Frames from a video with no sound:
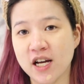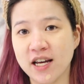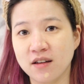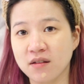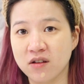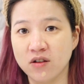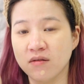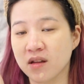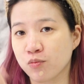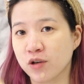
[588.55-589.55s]
I used to
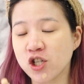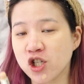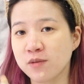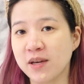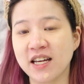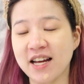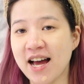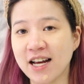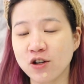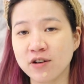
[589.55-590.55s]
use a brush to make it
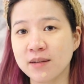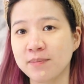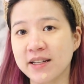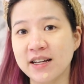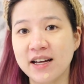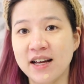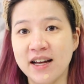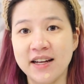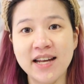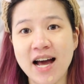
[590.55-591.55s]
accurate, but
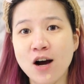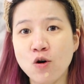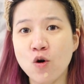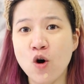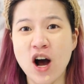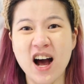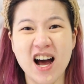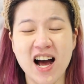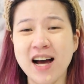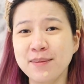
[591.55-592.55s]
now
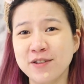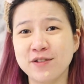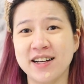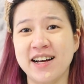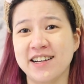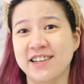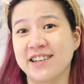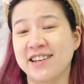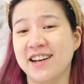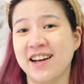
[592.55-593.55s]
I'm too tired.